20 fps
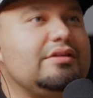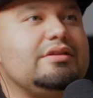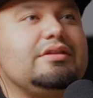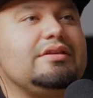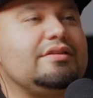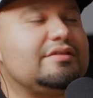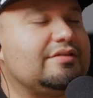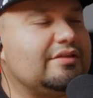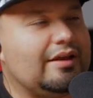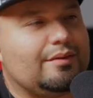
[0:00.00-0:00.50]

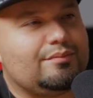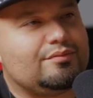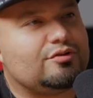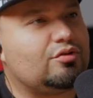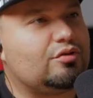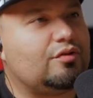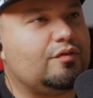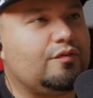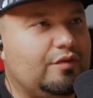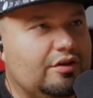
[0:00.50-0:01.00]
these same
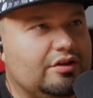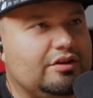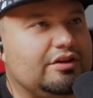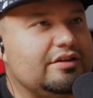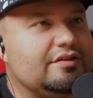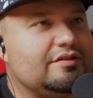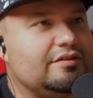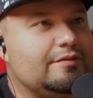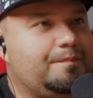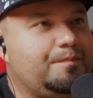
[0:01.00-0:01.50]
sort of
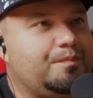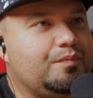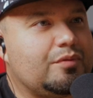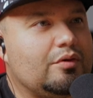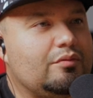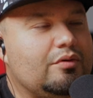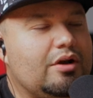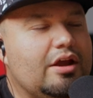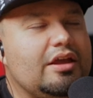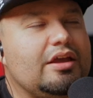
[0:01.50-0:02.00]
feelings,
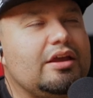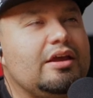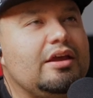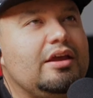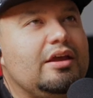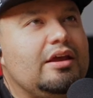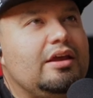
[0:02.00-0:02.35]
right?